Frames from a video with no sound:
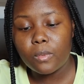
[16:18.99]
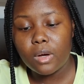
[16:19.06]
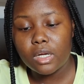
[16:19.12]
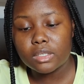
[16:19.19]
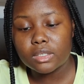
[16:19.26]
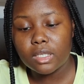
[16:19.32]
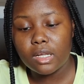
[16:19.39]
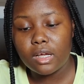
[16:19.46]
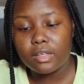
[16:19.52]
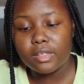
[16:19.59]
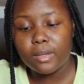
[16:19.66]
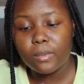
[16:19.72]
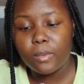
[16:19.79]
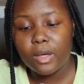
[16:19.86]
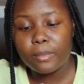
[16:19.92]
washcloth
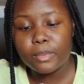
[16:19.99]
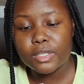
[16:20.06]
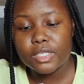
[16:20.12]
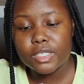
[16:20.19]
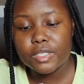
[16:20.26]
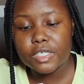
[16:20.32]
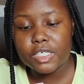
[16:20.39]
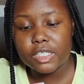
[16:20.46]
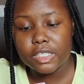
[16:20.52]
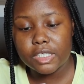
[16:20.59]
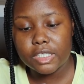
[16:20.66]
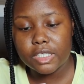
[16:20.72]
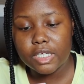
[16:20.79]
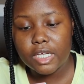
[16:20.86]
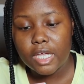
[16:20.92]
and wipe until
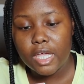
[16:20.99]
clean.